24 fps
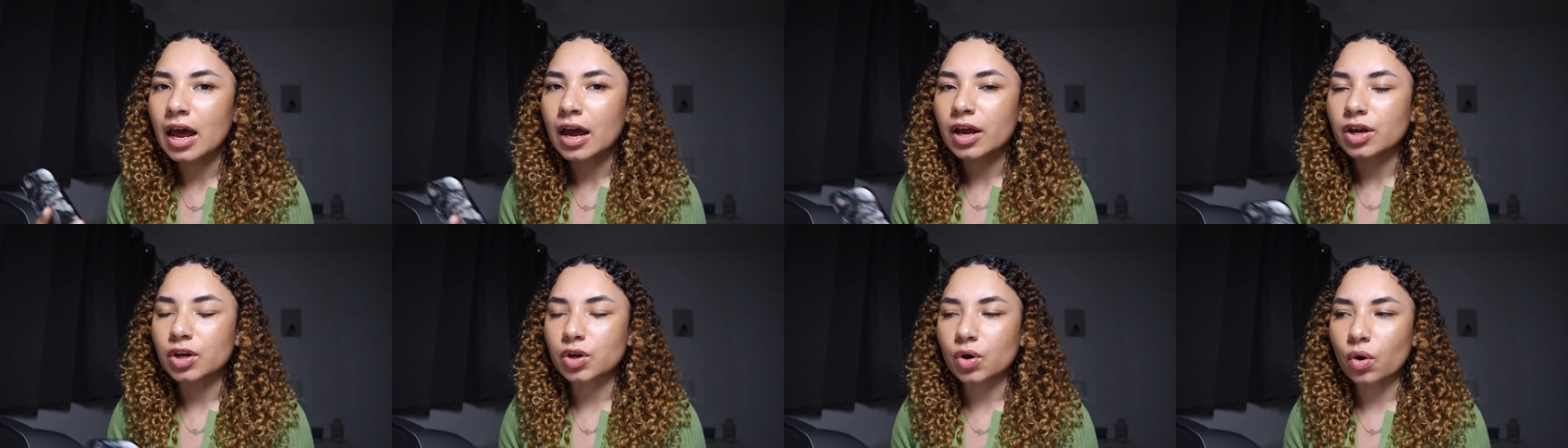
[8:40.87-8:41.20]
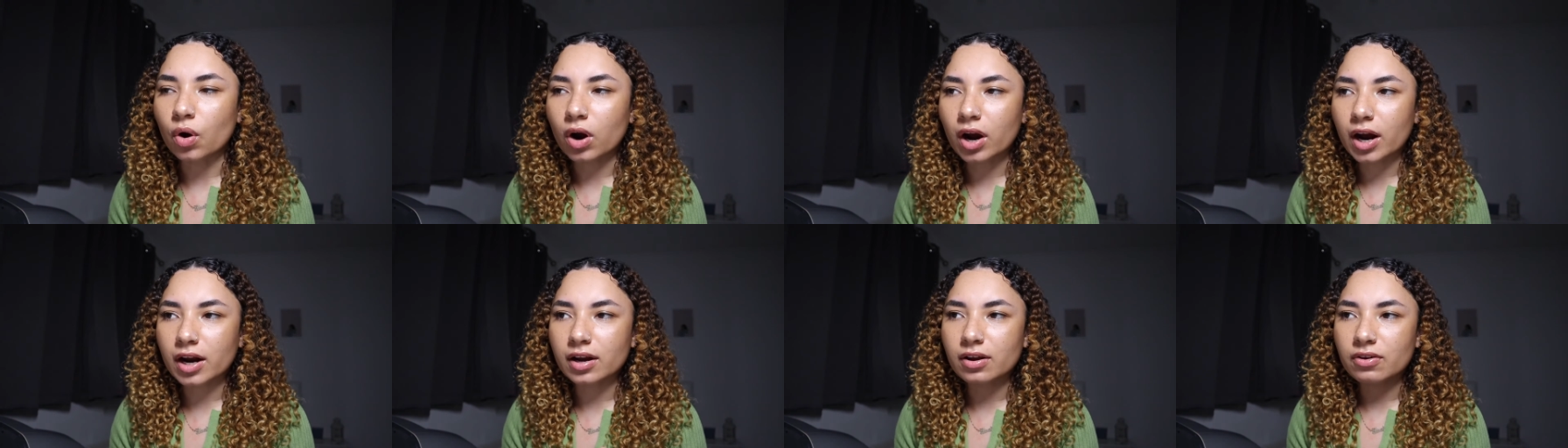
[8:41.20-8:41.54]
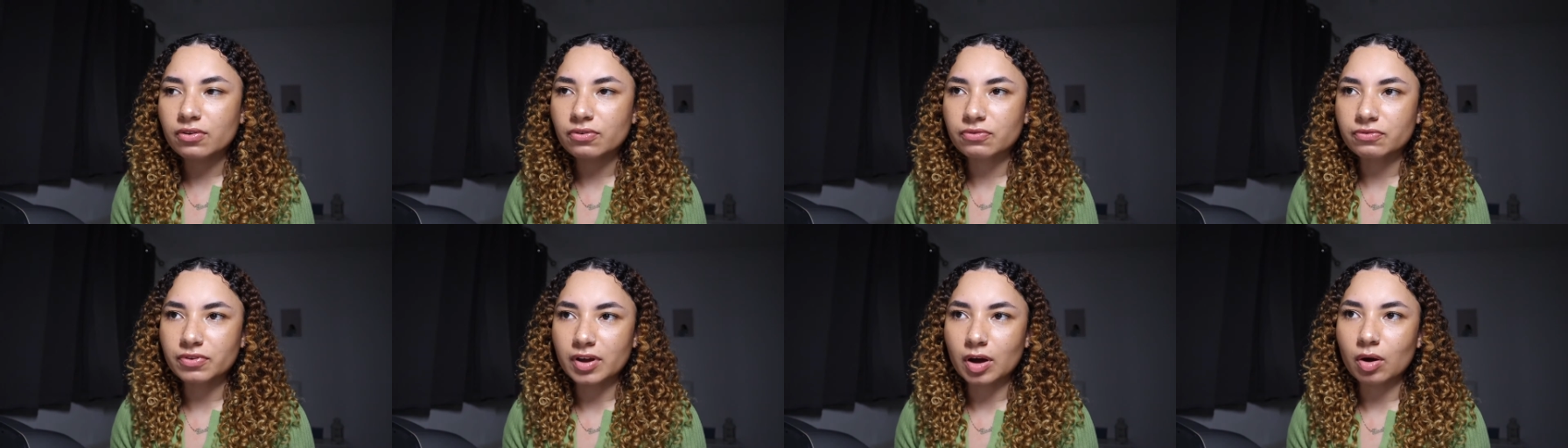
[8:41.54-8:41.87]
you're going to
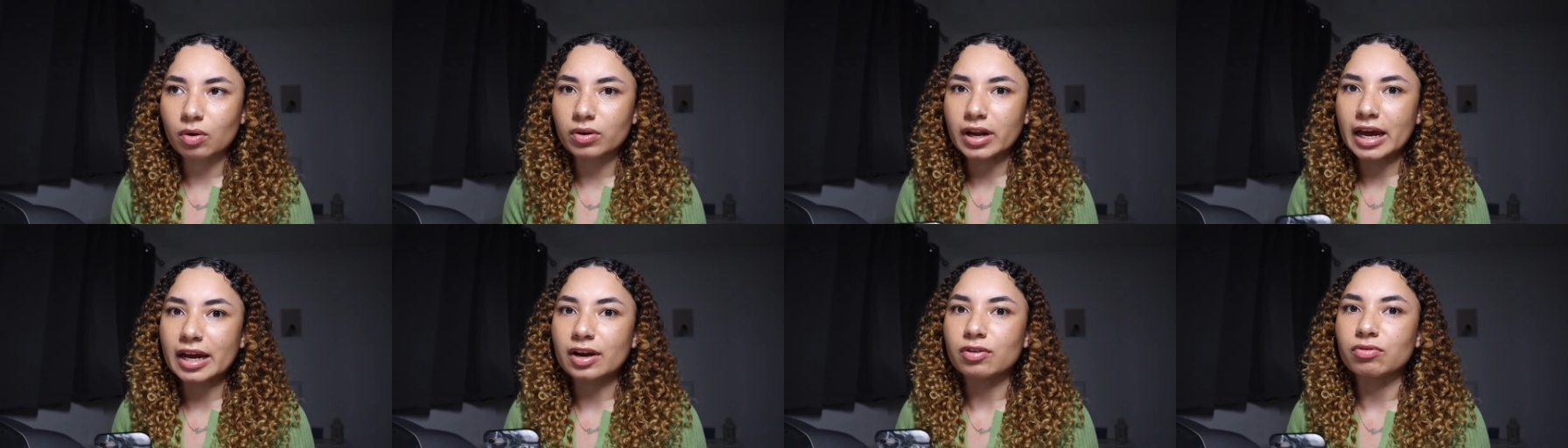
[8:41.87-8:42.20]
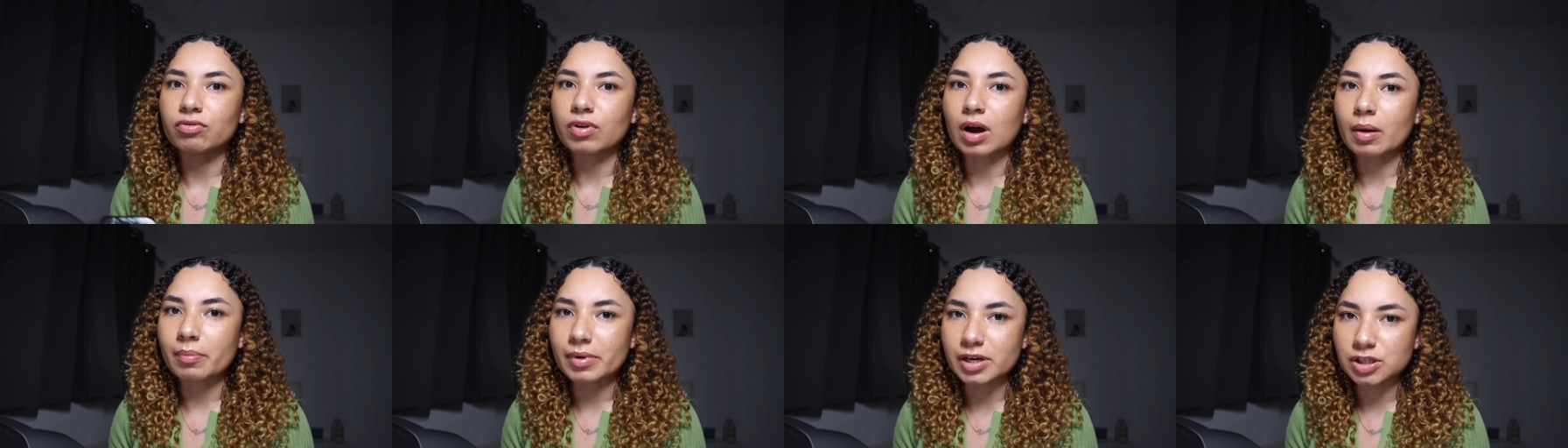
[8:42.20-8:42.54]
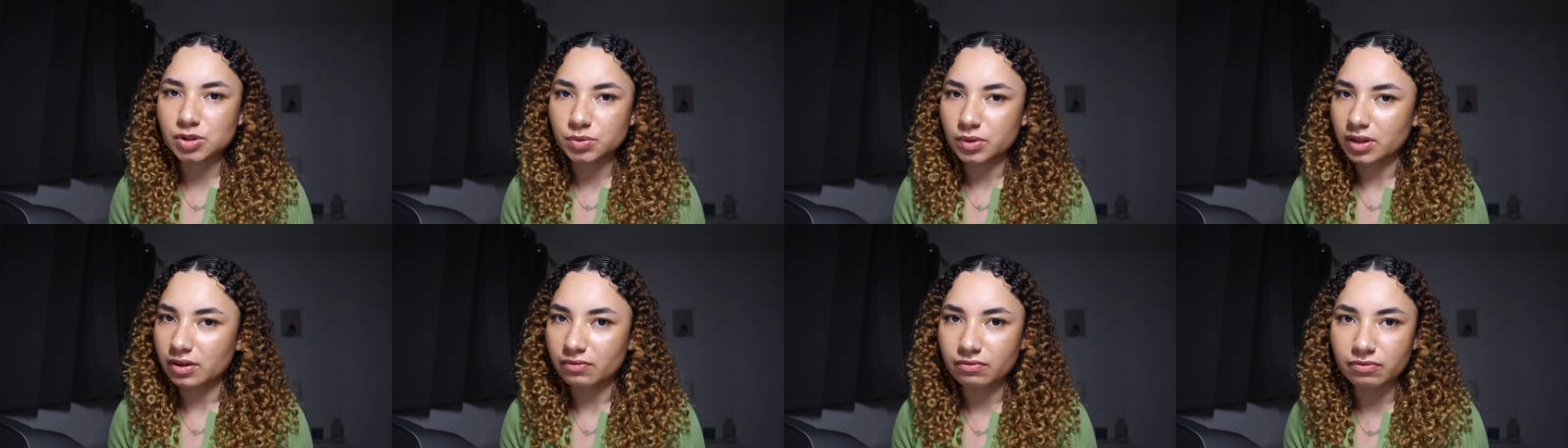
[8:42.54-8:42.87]
feel like rubbish
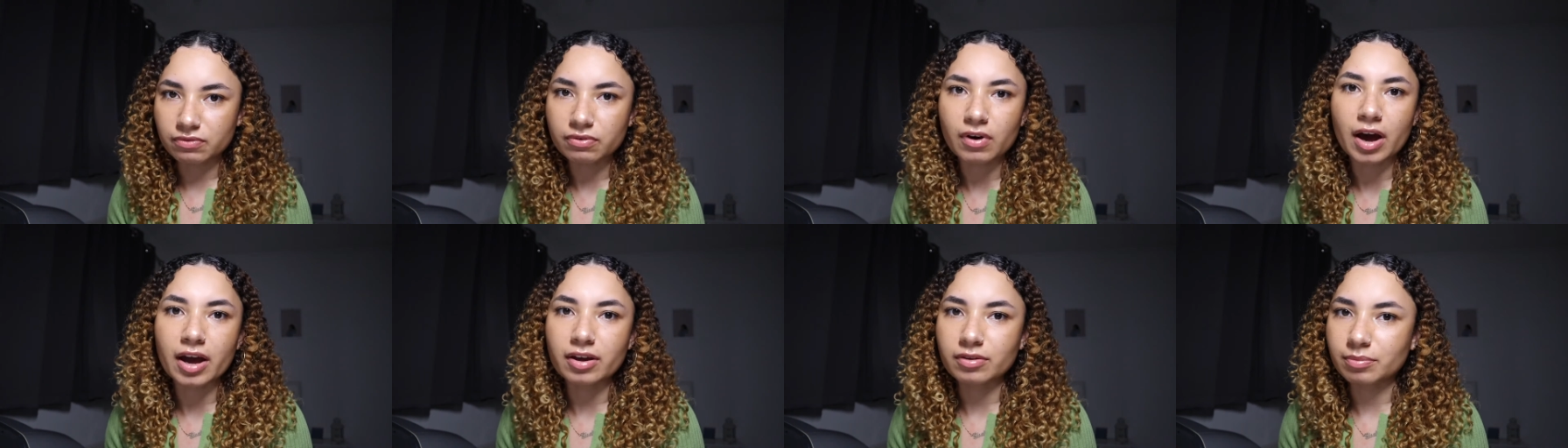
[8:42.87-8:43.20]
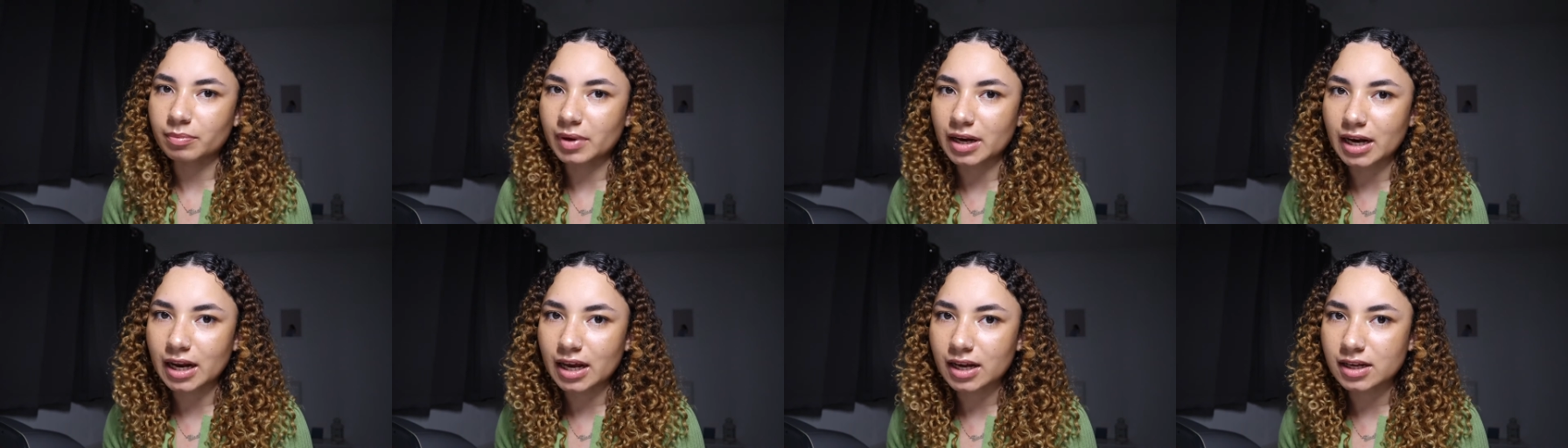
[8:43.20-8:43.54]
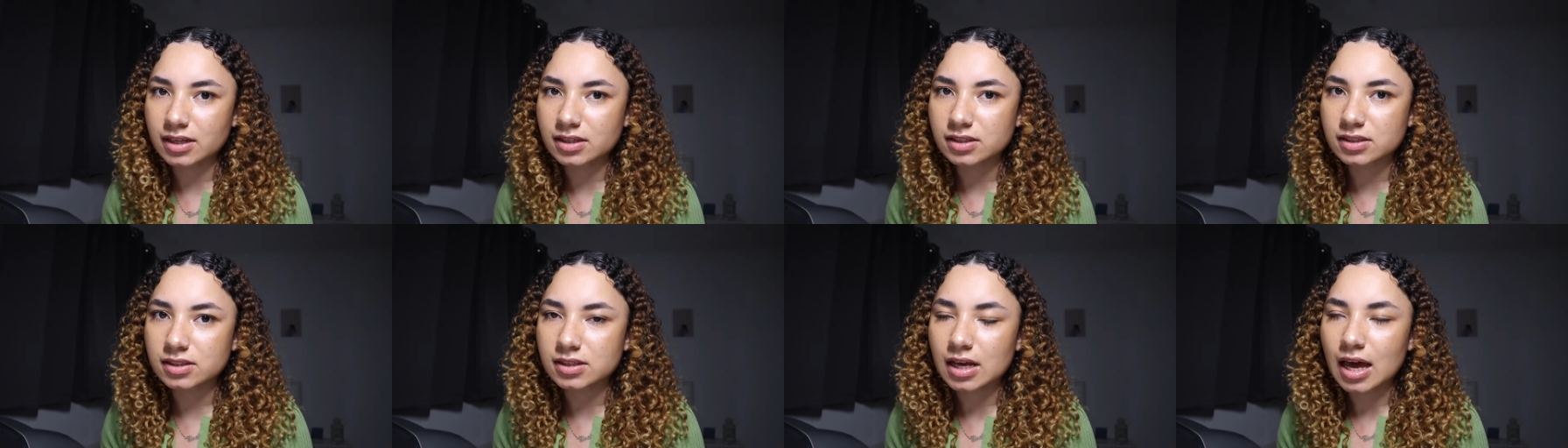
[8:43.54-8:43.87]
within five
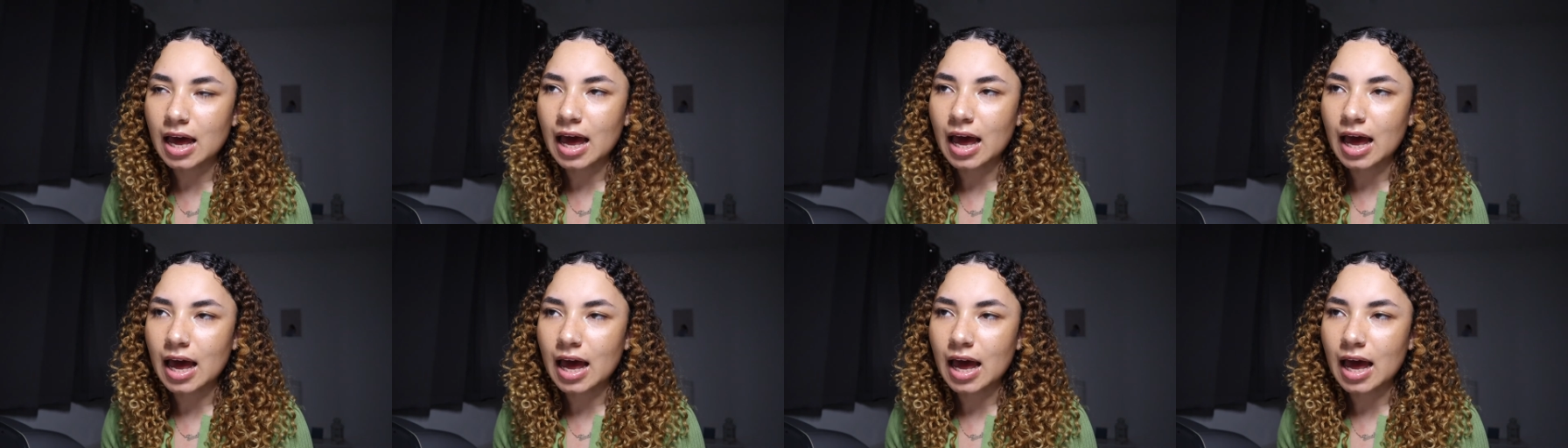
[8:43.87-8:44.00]
minutes.